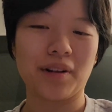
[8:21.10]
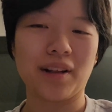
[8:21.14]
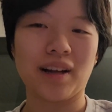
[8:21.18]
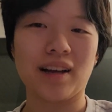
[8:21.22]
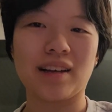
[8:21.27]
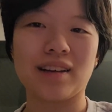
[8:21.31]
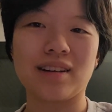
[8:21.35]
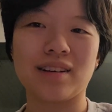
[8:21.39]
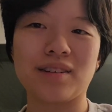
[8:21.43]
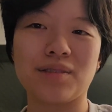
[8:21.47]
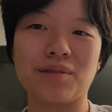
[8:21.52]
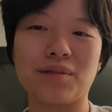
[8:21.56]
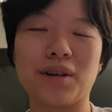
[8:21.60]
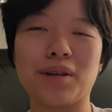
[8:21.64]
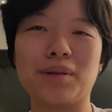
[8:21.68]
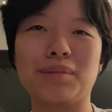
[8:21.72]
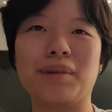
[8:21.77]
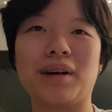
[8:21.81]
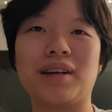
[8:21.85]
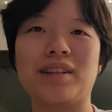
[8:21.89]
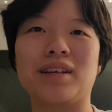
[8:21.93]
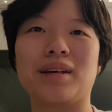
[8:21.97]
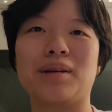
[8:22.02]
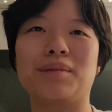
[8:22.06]
like when
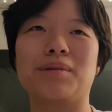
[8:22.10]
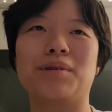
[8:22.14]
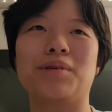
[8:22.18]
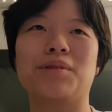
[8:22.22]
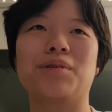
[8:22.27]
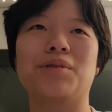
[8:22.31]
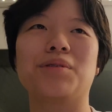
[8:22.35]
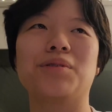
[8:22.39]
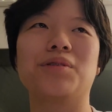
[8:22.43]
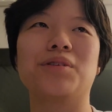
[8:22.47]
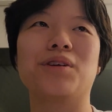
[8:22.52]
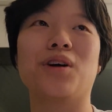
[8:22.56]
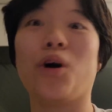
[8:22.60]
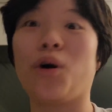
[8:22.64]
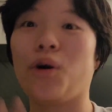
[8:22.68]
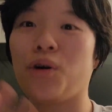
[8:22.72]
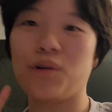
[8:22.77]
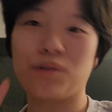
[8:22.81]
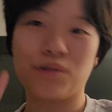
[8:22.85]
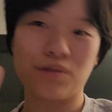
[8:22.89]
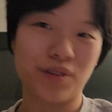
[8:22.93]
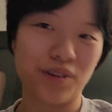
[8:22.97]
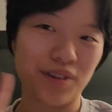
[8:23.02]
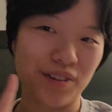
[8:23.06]
my table
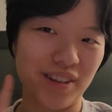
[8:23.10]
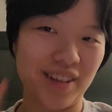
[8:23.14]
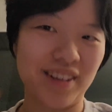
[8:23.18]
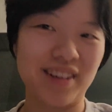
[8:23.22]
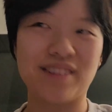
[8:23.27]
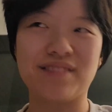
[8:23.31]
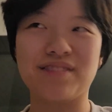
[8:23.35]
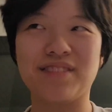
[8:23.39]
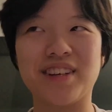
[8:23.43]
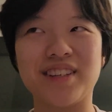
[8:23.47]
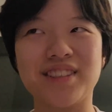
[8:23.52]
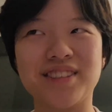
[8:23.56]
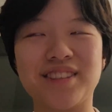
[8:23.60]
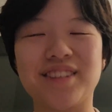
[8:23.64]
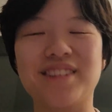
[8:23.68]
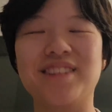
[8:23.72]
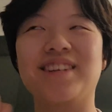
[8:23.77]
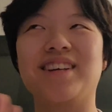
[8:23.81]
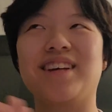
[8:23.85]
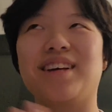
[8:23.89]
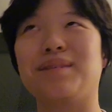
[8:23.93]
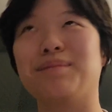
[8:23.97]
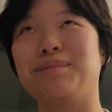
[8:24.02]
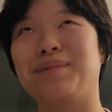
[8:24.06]
hopefully
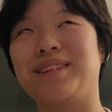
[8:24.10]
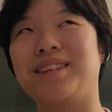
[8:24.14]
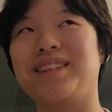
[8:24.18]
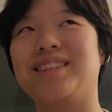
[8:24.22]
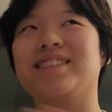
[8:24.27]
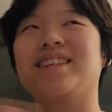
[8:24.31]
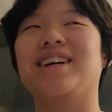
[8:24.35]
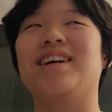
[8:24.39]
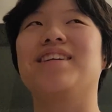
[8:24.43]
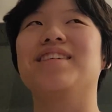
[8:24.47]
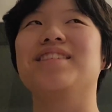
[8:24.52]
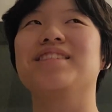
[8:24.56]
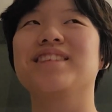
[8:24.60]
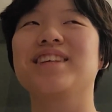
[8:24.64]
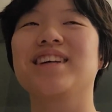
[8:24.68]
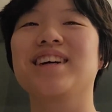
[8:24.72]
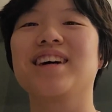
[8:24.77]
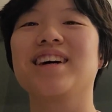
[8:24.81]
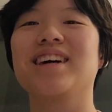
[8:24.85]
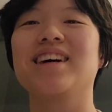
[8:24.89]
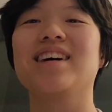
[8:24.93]
eventually empties out,